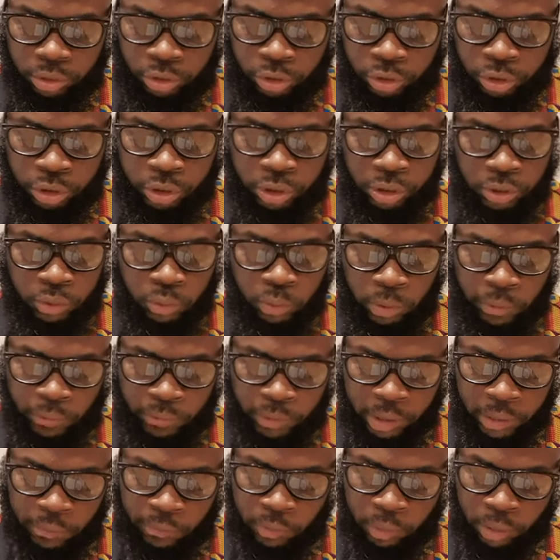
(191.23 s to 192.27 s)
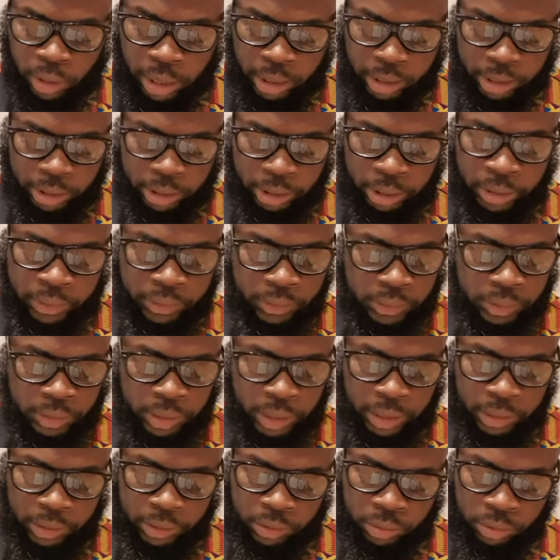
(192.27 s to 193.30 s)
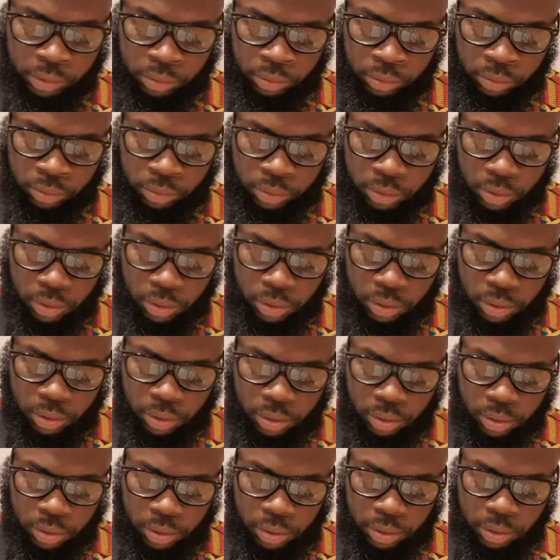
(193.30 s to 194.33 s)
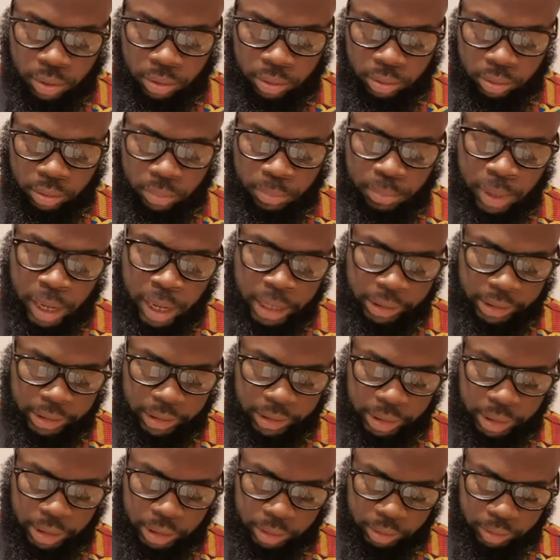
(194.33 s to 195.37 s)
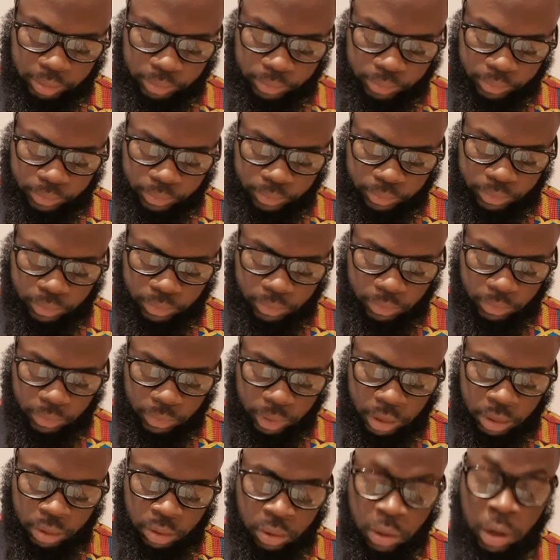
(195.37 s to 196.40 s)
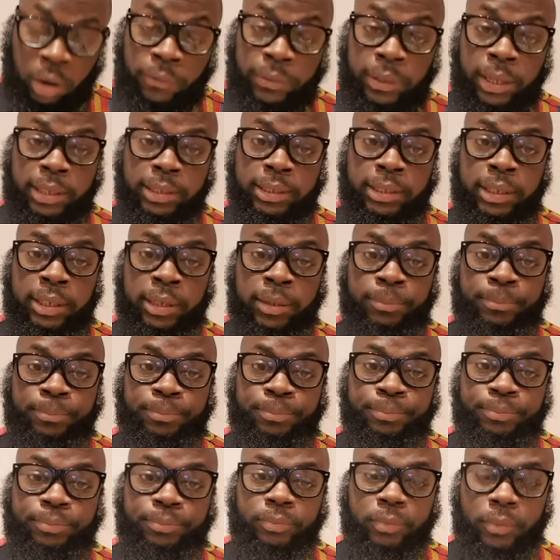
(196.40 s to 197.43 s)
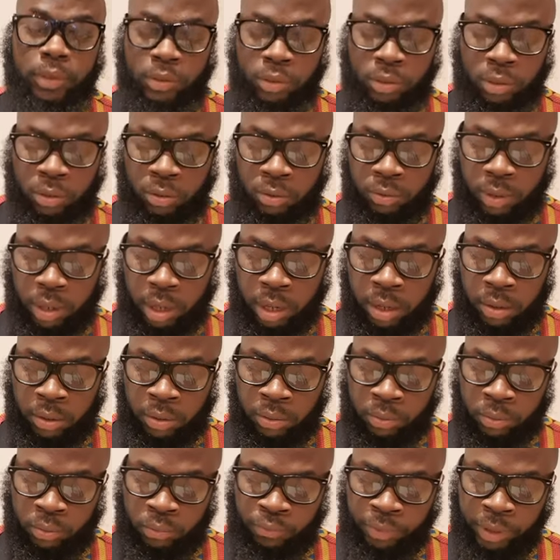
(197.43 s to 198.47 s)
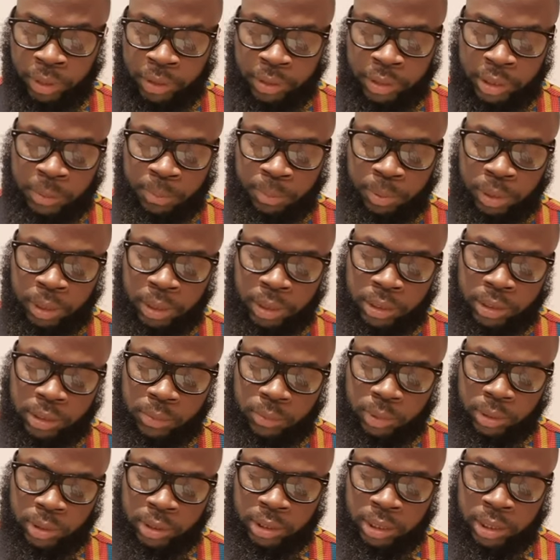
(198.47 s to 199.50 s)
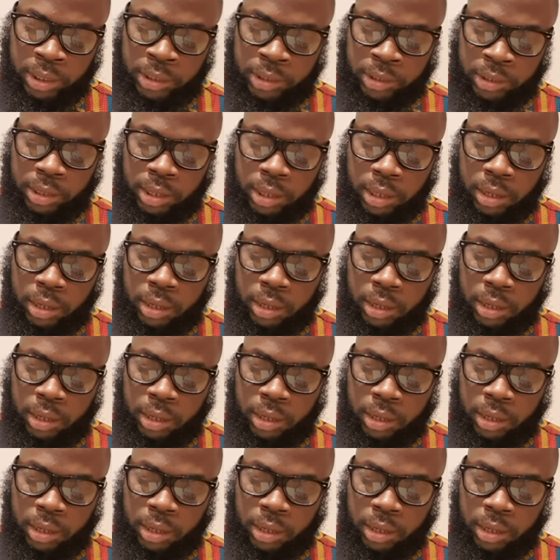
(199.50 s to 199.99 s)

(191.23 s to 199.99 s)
just sort of give you like an insight to the mindset, you know, of that time. So I'll read this piece which says,